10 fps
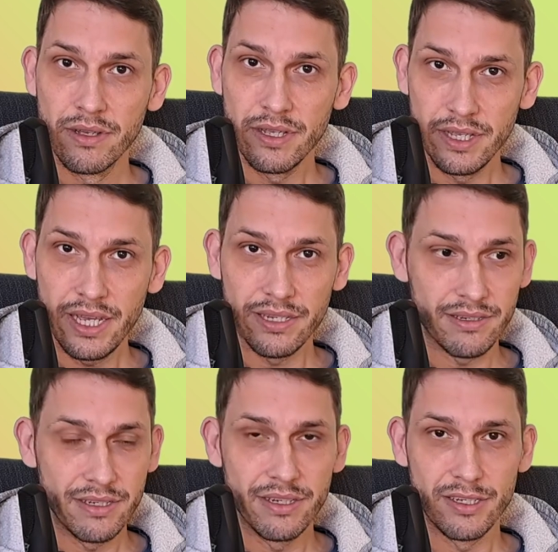Yes,
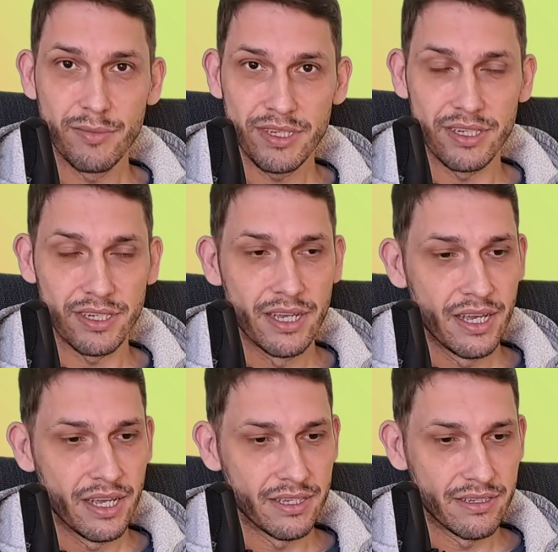it is missing.
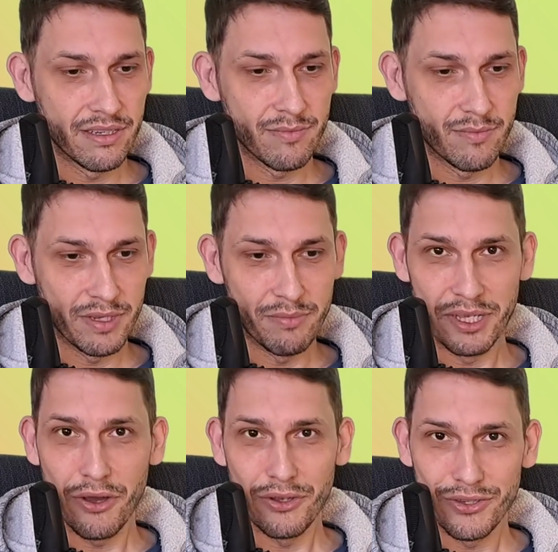It's
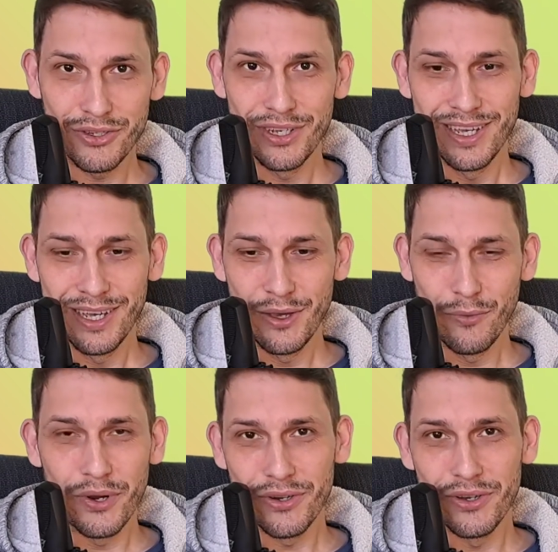because
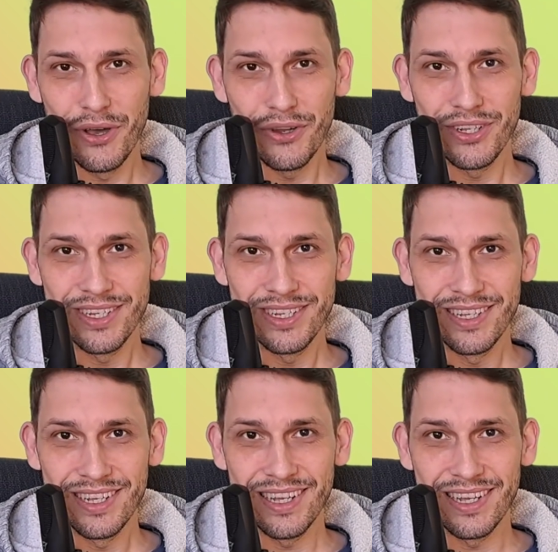we are not
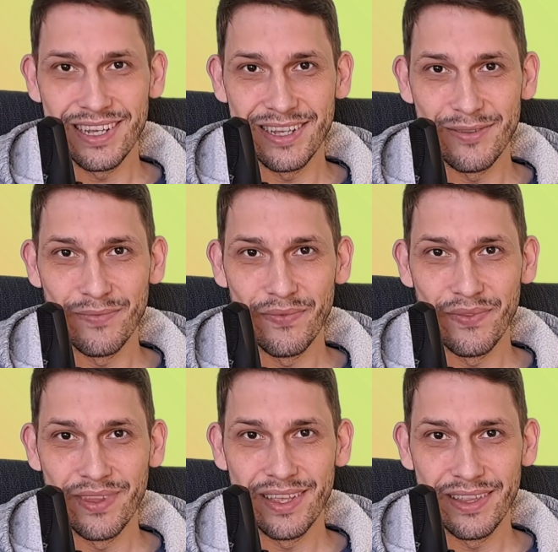
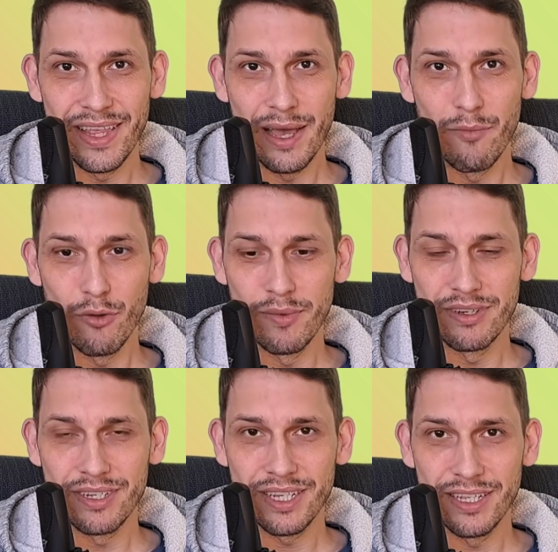in that
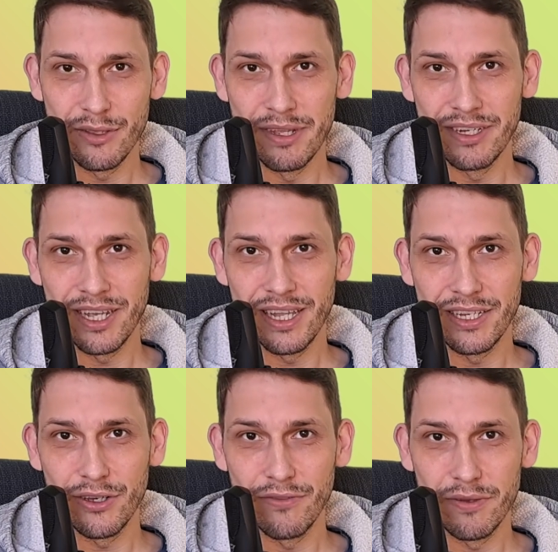moment in the
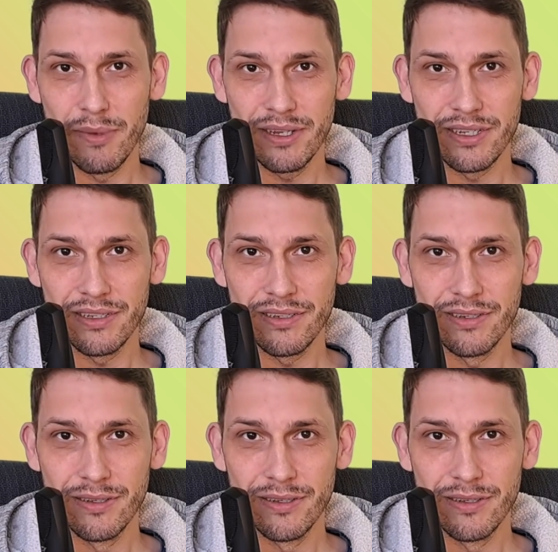mentality of abundance.